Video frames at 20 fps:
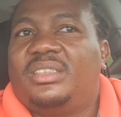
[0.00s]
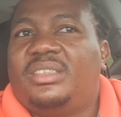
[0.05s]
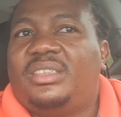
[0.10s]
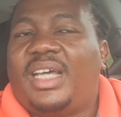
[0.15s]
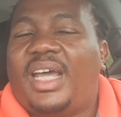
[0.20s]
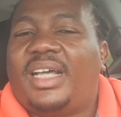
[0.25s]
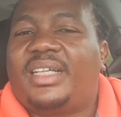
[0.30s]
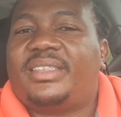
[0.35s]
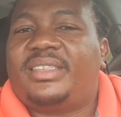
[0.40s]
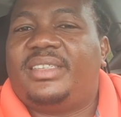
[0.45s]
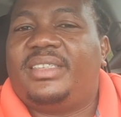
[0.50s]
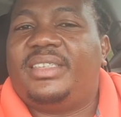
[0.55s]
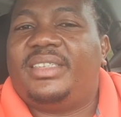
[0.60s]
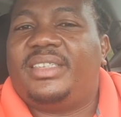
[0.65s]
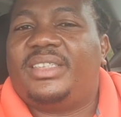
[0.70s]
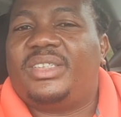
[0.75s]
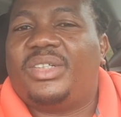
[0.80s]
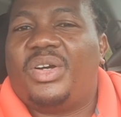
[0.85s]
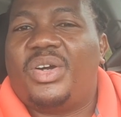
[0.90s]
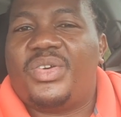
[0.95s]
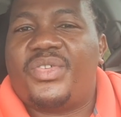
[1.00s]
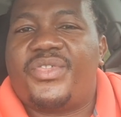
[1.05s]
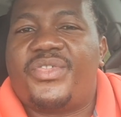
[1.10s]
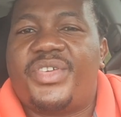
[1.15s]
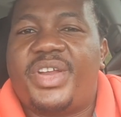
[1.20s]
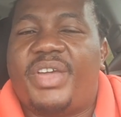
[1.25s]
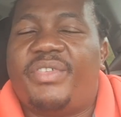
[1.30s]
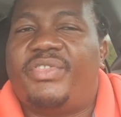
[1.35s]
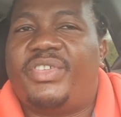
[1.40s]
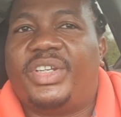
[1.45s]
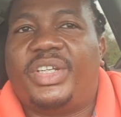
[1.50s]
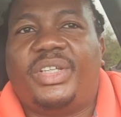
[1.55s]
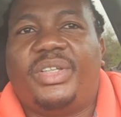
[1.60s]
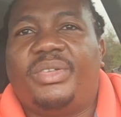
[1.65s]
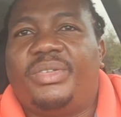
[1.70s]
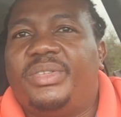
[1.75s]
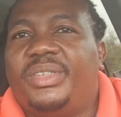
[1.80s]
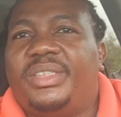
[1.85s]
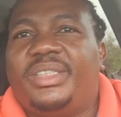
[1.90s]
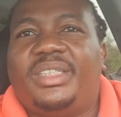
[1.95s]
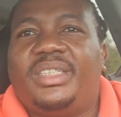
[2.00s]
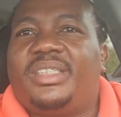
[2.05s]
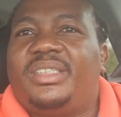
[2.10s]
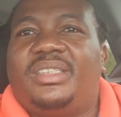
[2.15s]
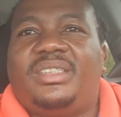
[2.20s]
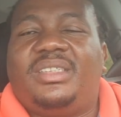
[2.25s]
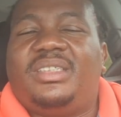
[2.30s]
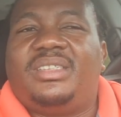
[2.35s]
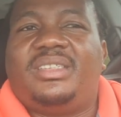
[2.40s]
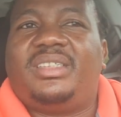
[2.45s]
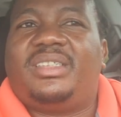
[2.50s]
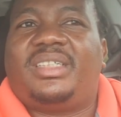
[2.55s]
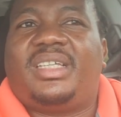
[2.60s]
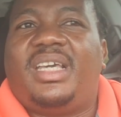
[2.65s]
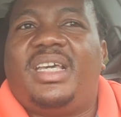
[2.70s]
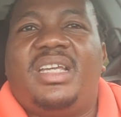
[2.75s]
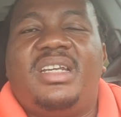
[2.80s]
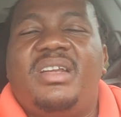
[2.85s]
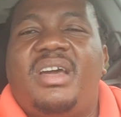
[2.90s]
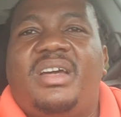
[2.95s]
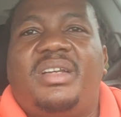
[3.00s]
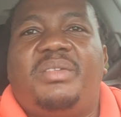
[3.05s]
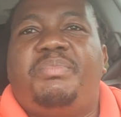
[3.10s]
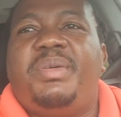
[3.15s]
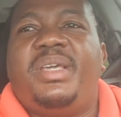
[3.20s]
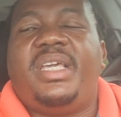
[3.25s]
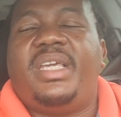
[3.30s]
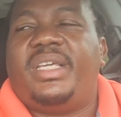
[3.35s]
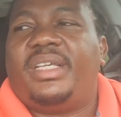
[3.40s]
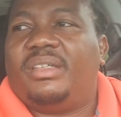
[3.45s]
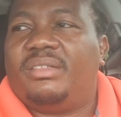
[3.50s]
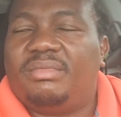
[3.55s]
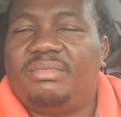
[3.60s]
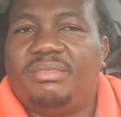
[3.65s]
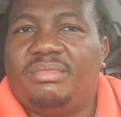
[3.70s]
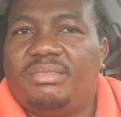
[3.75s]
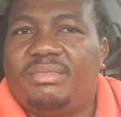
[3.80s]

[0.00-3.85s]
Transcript: taxes on revenue. It cannot be.